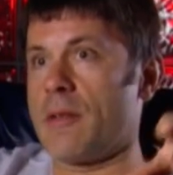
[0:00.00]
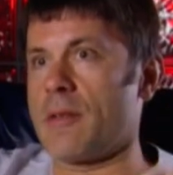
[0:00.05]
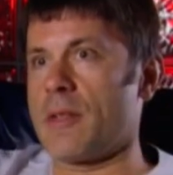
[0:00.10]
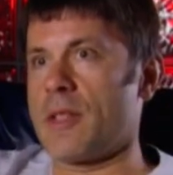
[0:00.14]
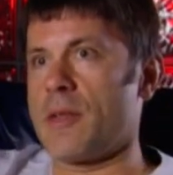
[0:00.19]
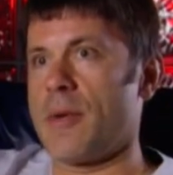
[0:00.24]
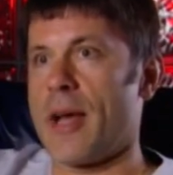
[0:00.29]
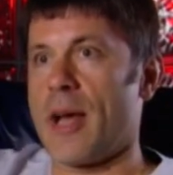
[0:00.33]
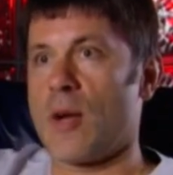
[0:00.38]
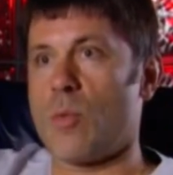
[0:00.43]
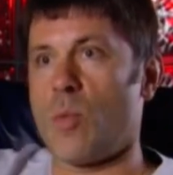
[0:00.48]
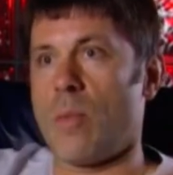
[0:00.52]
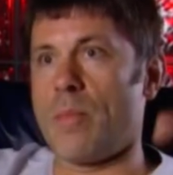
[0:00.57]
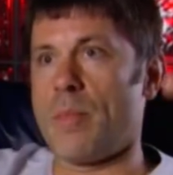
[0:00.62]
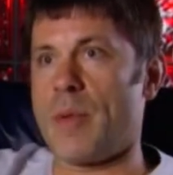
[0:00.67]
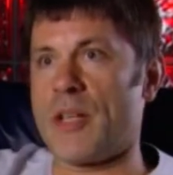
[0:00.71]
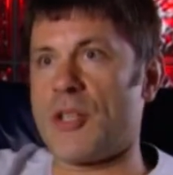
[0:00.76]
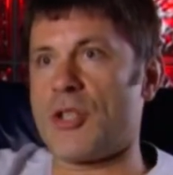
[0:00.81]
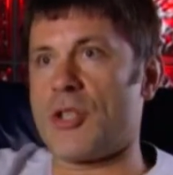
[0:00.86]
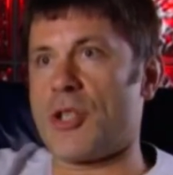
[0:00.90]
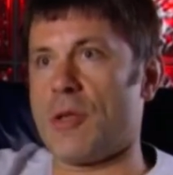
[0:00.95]
So it had one
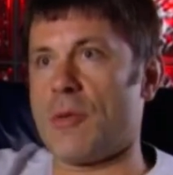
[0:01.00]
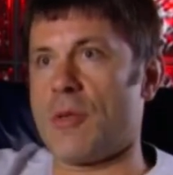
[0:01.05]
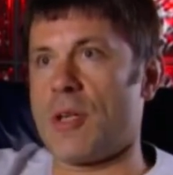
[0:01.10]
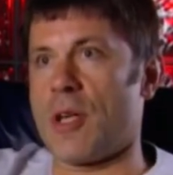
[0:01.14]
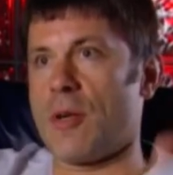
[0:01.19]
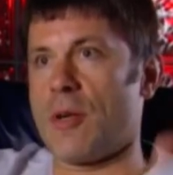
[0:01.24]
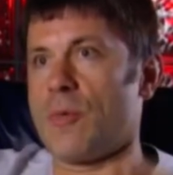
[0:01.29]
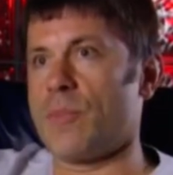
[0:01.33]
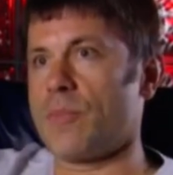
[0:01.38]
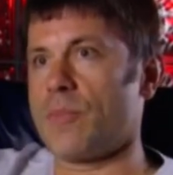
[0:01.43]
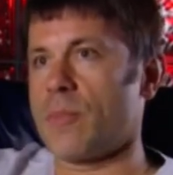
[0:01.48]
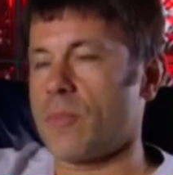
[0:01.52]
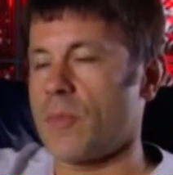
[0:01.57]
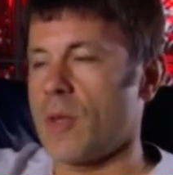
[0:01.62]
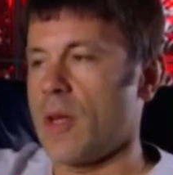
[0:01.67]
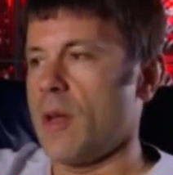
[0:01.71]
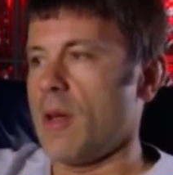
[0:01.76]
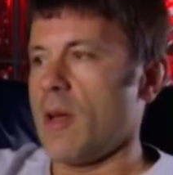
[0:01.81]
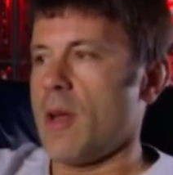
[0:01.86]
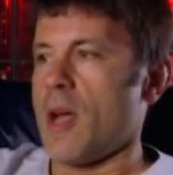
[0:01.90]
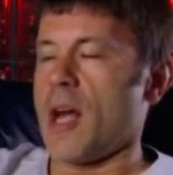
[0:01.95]
big studio
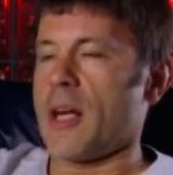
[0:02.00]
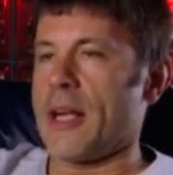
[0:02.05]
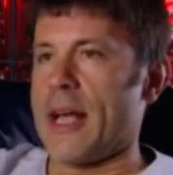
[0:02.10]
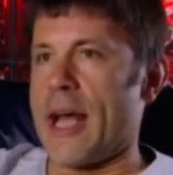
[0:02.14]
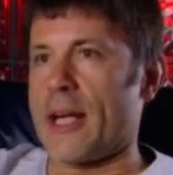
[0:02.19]
and it